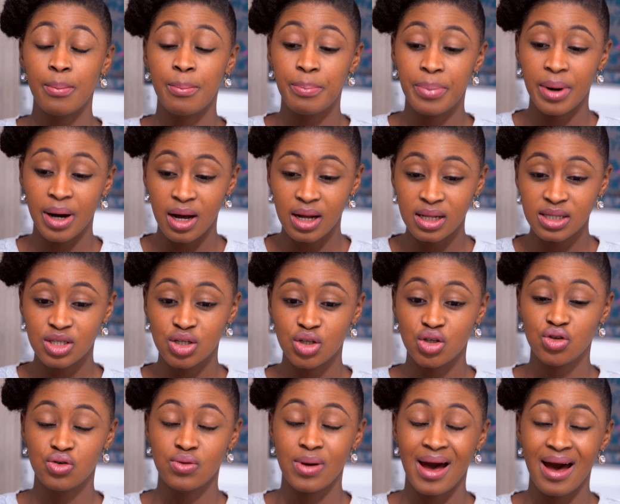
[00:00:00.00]
but
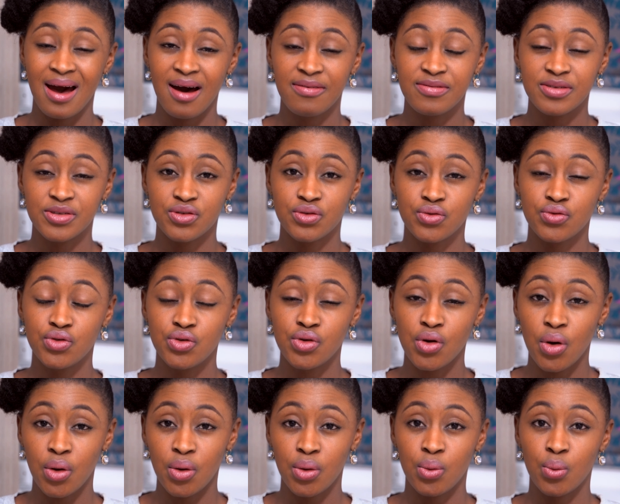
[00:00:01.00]
you have to
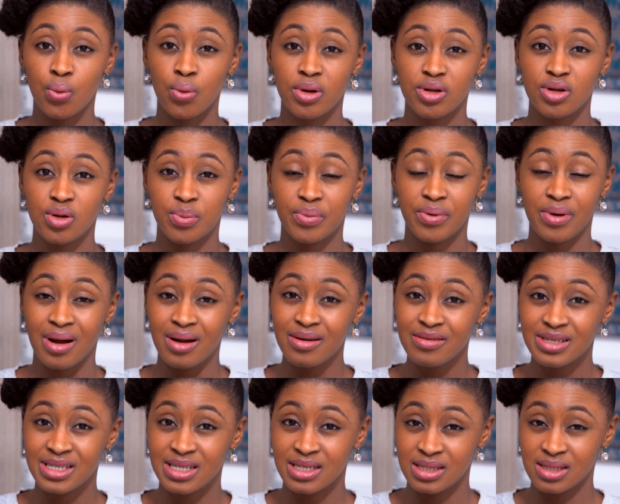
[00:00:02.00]
know what your
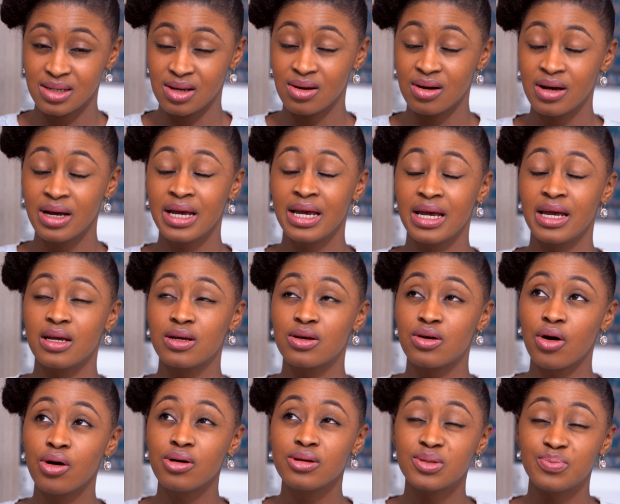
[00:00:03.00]
priorities are. It
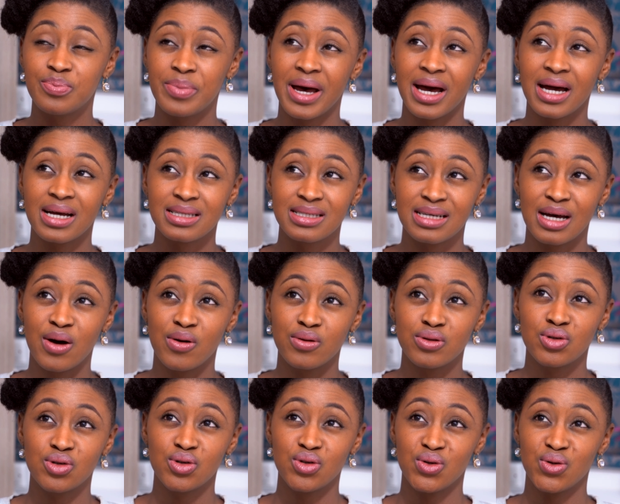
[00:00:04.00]
goes back
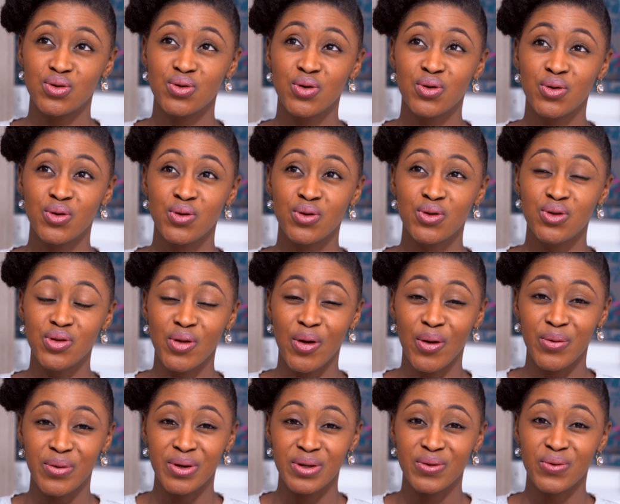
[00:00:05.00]
down to
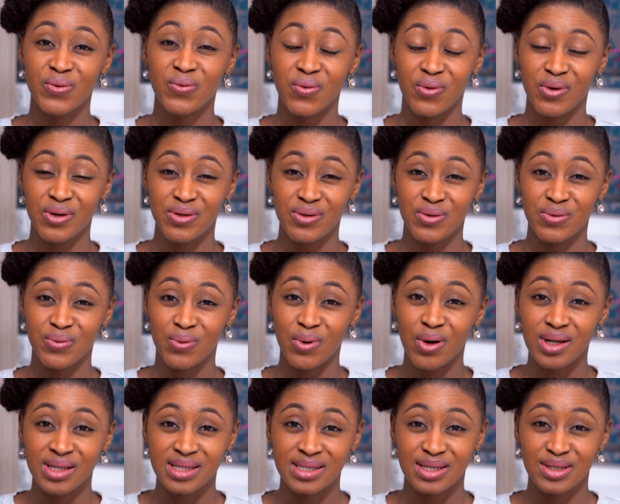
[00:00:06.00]
knowing what you
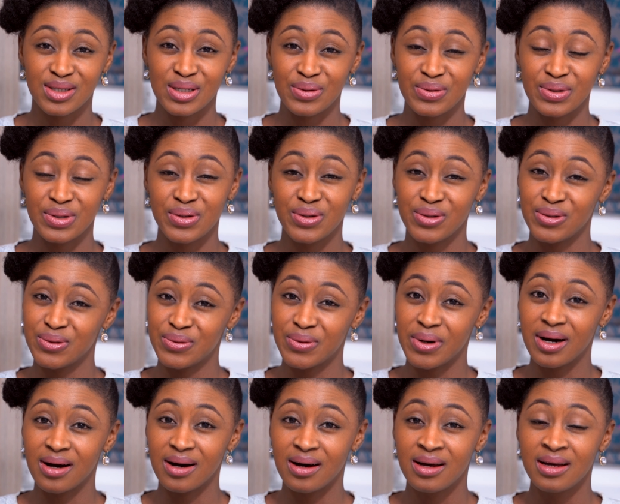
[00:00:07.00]
want and knowing who you
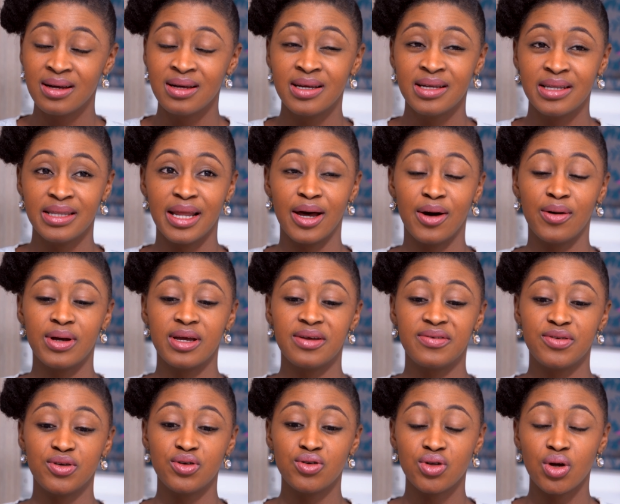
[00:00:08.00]
are. Now,
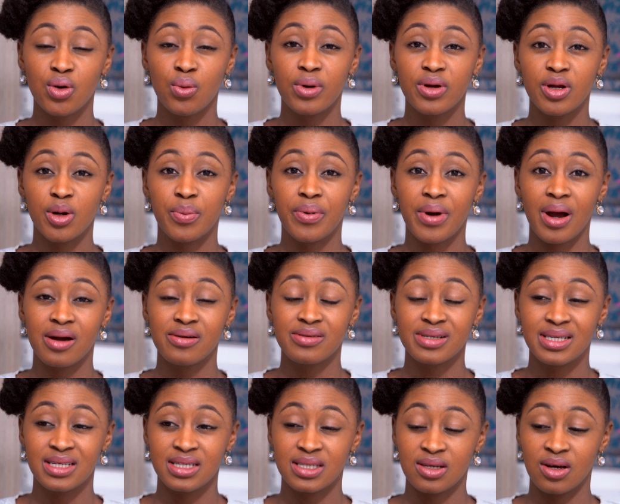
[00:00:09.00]
if you know what your
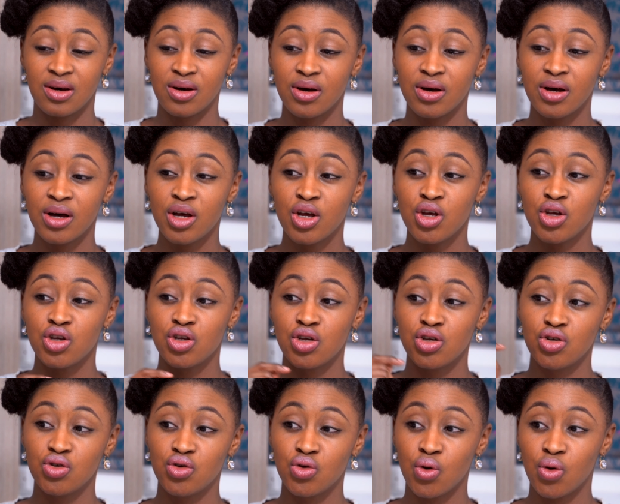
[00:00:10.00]
priorities are,
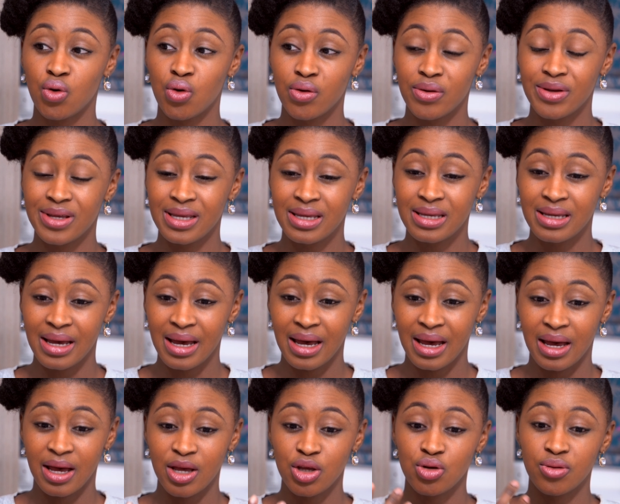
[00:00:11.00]

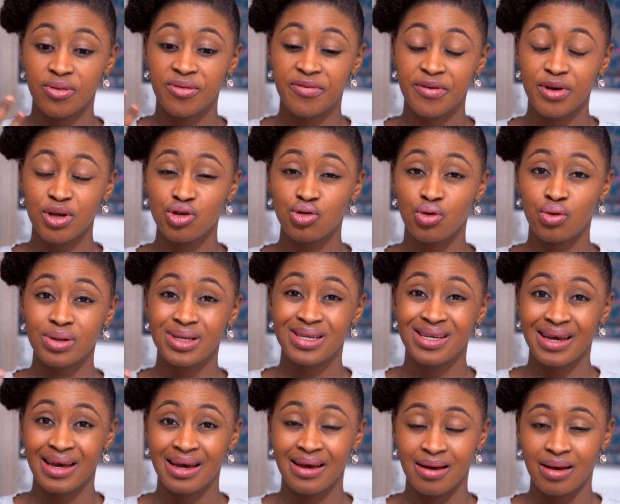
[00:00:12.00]
you fit your
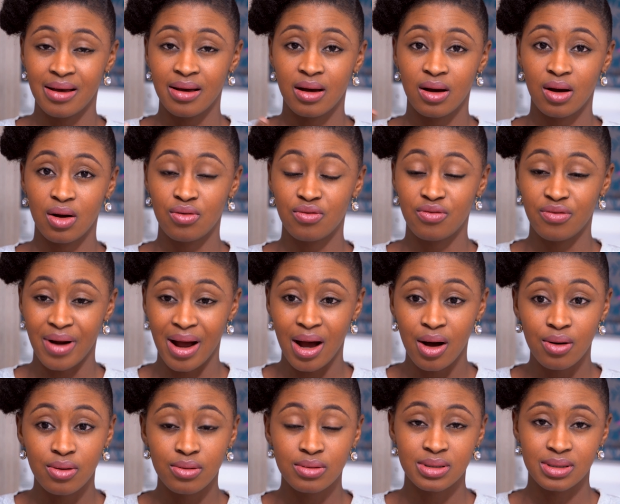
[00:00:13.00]
year
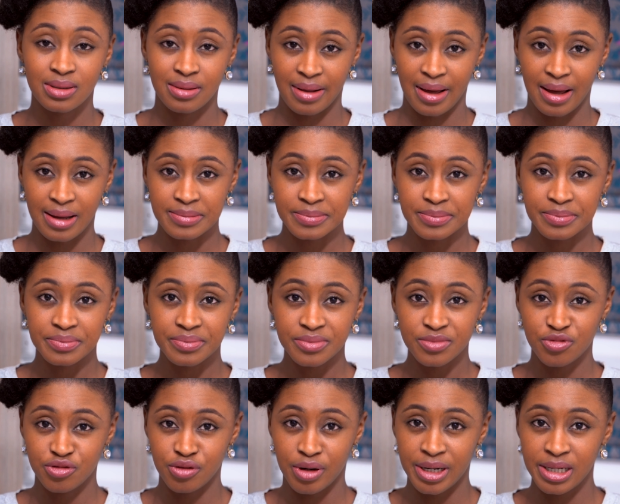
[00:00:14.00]
around that,
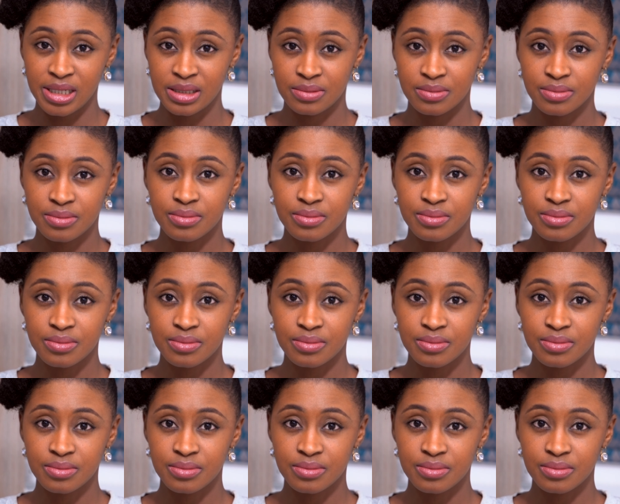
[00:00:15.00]
right?